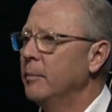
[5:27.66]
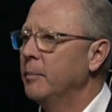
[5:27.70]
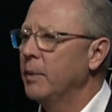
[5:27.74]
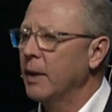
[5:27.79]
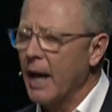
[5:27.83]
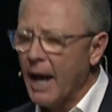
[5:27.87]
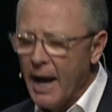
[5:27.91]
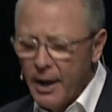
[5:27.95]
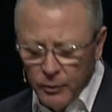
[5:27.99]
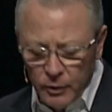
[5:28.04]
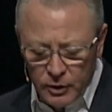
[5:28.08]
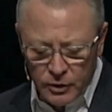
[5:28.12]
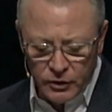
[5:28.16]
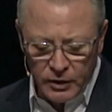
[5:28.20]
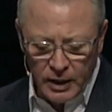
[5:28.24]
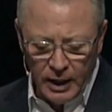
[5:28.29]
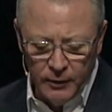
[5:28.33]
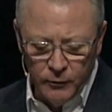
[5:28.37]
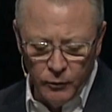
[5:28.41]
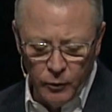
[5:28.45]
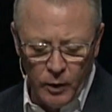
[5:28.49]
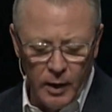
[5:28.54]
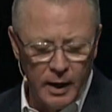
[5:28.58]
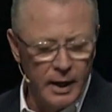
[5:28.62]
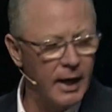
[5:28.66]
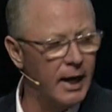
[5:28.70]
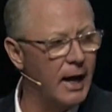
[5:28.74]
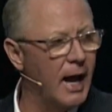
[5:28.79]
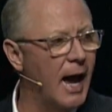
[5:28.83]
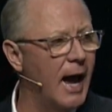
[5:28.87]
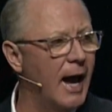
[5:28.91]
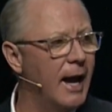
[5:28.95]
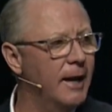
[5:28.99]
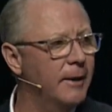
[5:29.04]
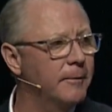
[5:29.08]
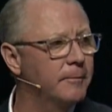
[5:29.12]
but I received one and
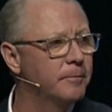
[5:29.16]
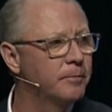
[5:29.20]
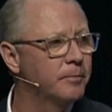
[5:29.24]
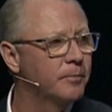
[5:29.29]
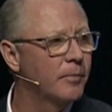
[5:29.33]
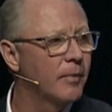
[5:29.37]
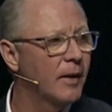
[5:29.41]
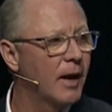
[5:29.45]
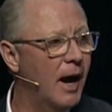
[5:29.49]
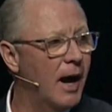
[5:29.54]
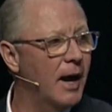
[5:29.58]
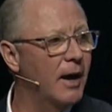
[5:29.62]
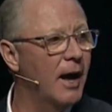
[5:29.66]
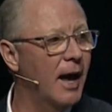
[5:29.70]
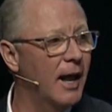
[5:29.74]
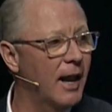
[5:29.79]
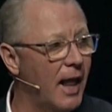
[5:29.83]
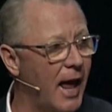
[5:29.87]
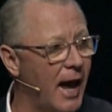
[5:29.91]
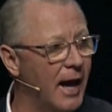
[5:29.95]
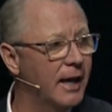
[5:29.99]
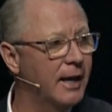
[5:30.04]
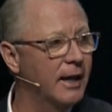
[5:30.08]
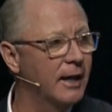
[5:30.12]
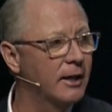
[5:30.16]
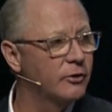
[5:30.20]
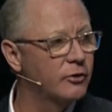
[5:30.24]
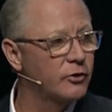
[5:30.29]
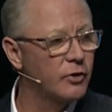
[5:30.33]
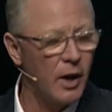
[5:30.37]
I, I, I like it.